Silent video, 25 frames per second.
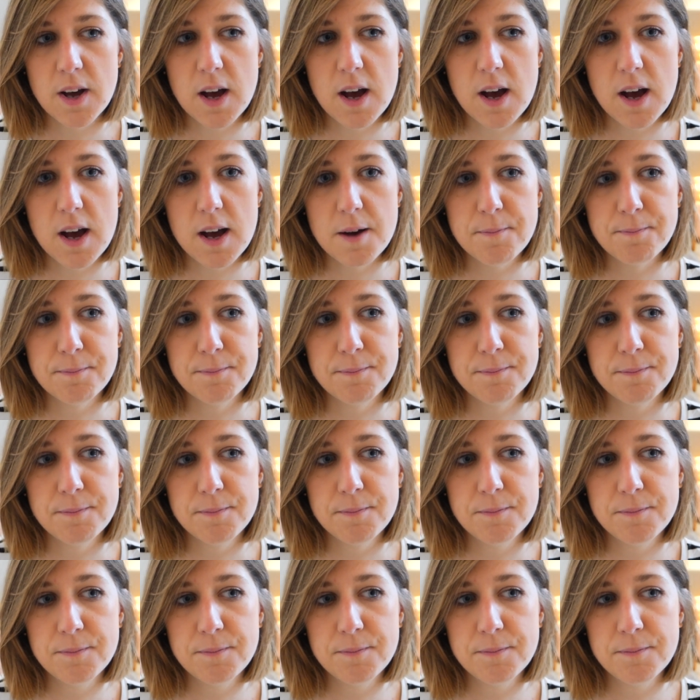
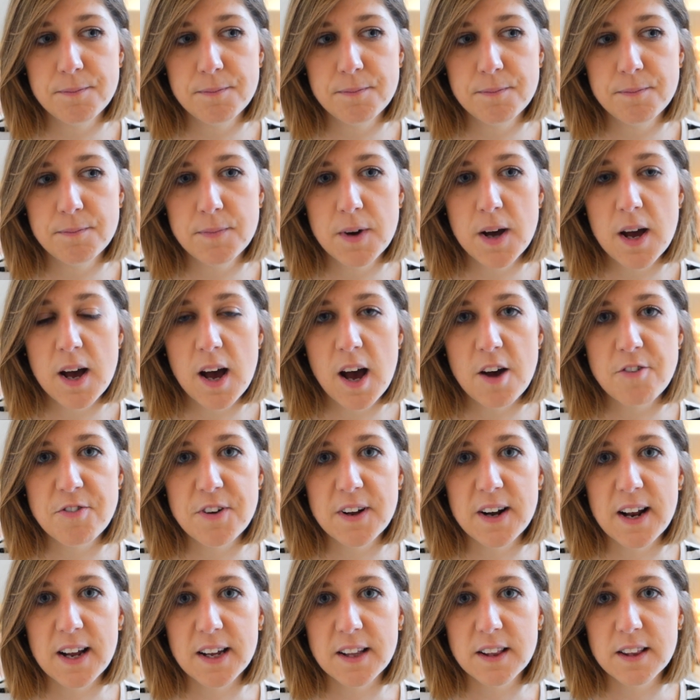I
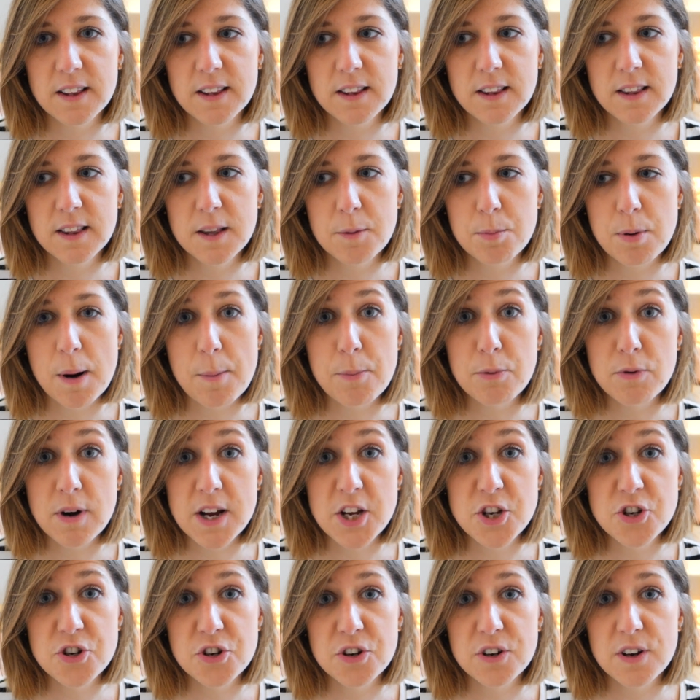feel like the
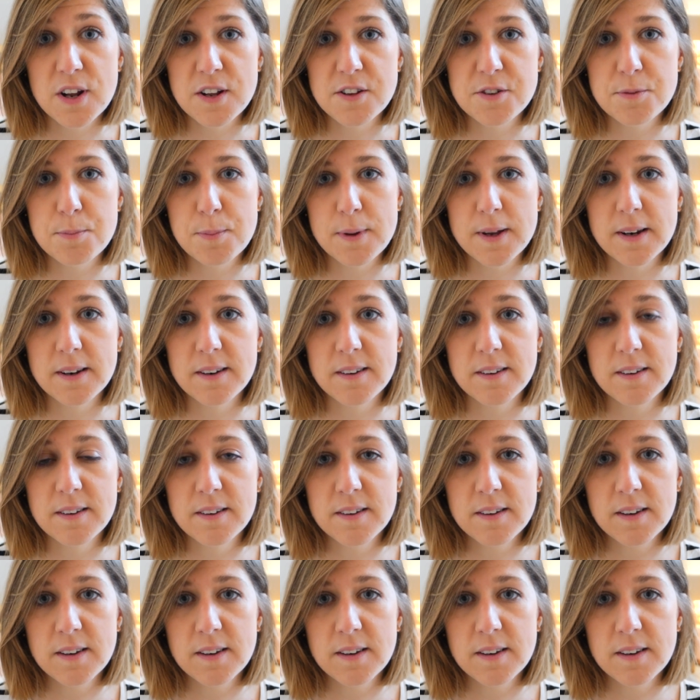preparation has been